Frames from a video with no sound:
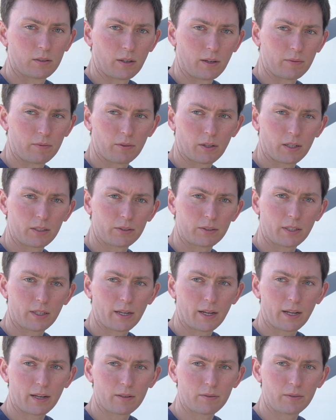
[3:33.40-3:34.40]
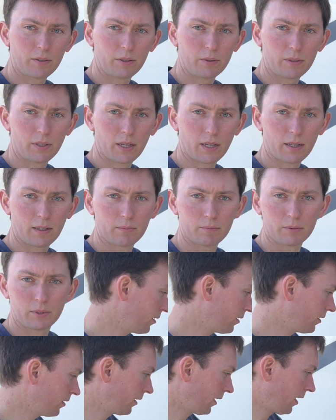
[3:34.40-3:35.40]
I flushed it out a few times.
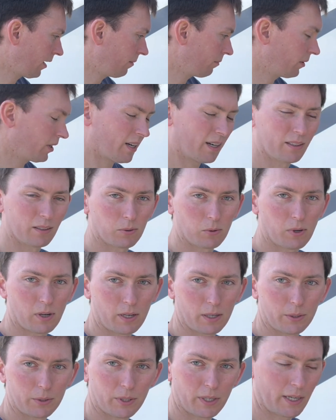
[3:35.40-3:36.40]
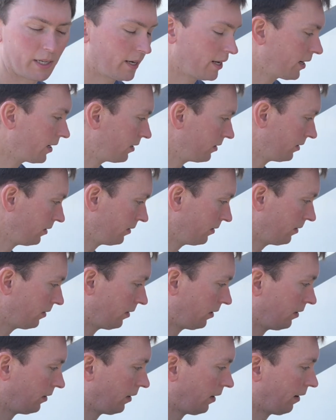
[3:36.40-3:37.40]
Now I'm letting the water drain out.
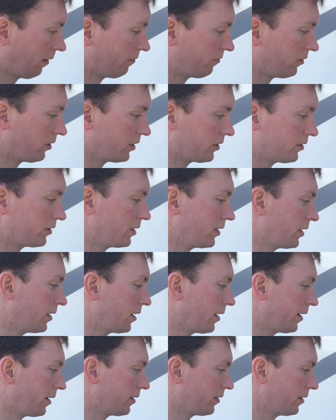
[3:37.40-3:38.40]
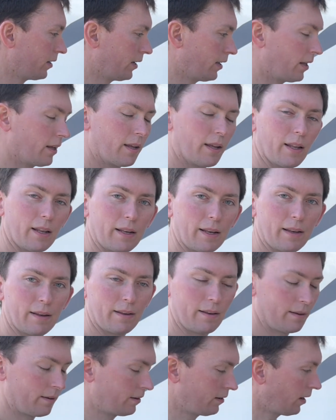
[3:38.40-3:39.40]
I flushed it out
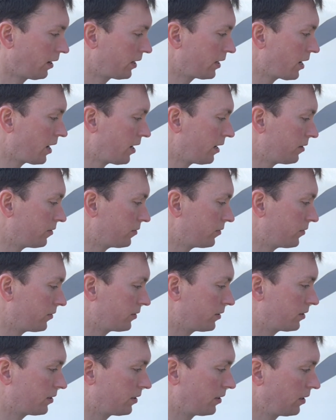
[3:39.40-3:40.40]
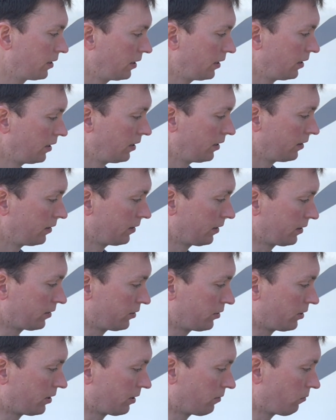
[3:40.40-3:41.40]
enough that
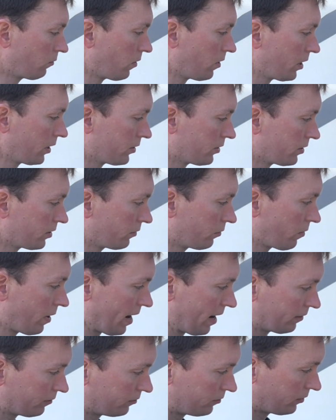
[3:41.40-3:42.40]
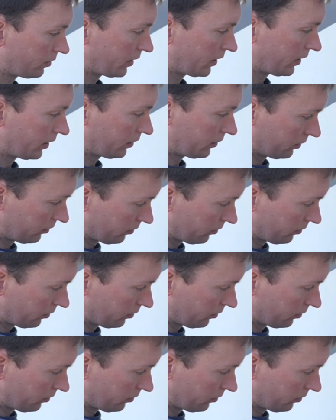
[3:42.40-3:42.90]
you can watch the white flakes.